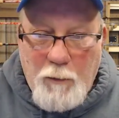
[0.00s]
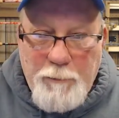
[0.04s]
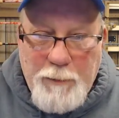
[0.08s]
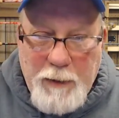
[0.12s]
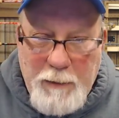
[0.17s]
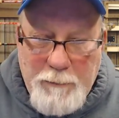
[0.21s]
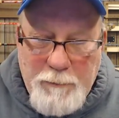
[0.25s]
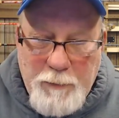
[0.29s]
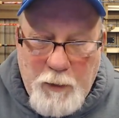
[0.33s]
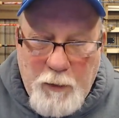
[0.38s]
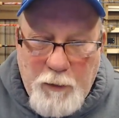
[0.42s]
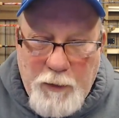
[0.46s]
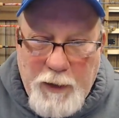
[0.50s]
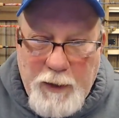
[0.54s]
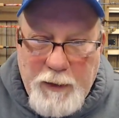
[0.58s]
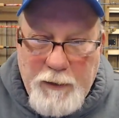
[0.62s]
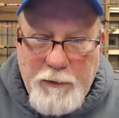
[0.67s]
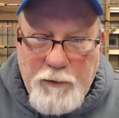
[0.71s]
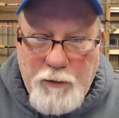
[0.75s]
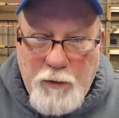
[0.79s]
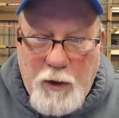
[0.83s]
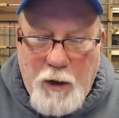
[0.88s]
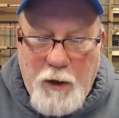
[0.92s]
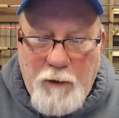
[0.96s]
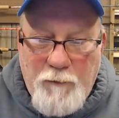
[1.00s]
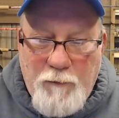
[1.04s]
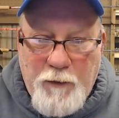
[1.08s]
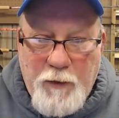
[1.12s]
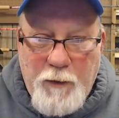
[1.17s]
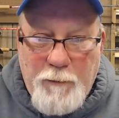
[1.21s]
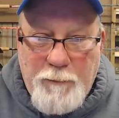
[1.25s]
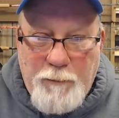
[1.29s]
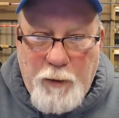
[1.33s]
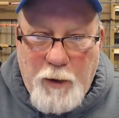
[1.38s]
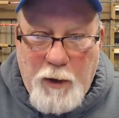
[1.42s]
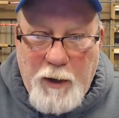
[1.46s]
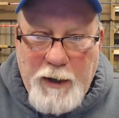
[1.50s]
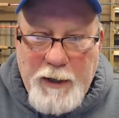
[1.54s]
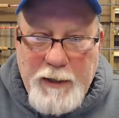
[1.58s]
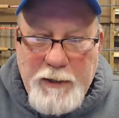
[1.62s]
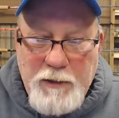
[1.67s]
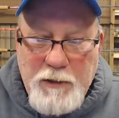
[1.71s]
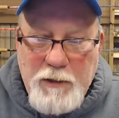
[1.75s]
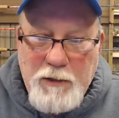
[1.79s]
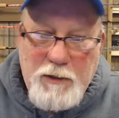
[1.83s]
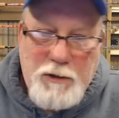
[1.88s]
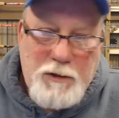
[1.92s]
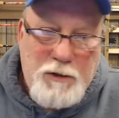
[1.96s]
people that draw for the
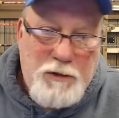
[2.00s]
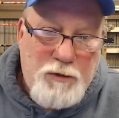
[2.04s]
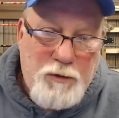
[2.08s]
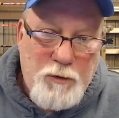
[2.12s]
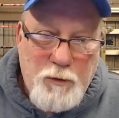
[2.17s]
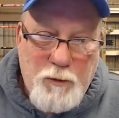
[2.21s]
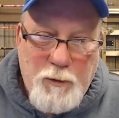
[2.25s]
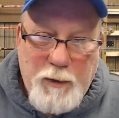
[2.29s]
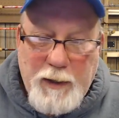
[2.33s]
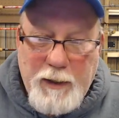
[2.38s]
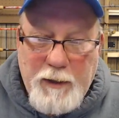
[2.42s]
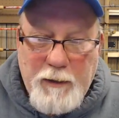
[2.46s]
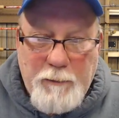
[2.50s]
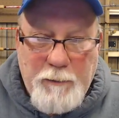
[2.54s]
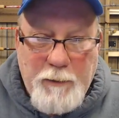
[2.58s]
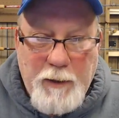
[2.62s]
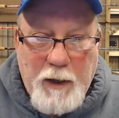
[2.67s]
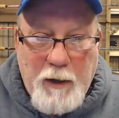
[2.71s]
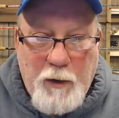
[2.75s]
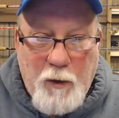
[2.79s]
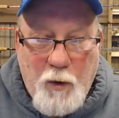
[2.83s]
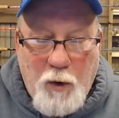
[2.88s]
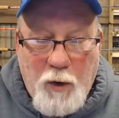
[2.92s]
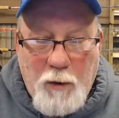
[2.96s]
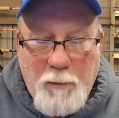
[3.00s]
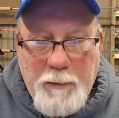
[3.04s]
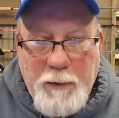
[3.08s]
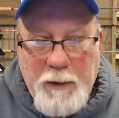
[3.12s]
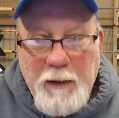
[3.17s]
prizes is through random.org.